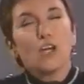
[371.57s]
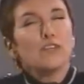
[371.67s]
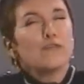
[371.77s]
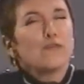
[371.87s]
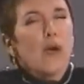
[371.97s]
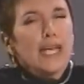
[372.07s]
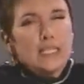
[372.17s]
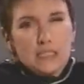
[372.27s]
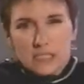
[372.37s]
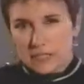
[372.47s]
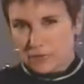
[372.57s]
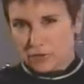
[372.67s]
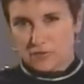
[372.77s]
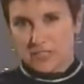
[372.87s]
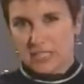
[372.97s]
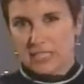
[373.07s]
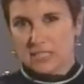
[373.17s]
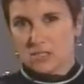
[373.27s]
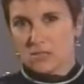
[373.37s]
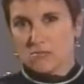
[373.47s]
Are you frightened of your
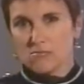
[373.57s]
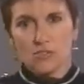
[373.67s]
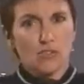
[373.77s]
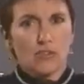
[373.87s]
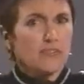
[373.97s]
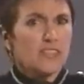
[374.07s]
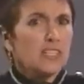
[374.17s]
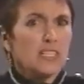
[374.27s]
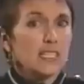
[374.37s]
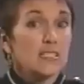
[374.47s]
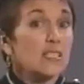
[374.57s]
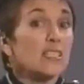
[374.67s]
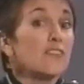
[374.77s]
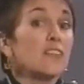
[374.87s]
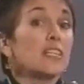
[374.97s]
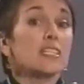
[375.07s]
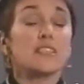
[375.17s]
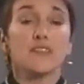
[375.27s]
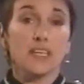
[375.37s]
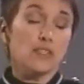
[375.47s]
feelings and the
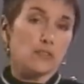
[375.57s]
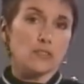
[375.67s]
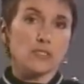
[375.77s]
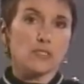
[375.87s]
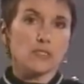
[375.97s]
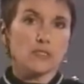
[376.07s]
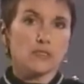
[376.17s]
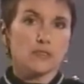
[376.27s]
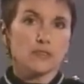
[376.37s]
feelings of others?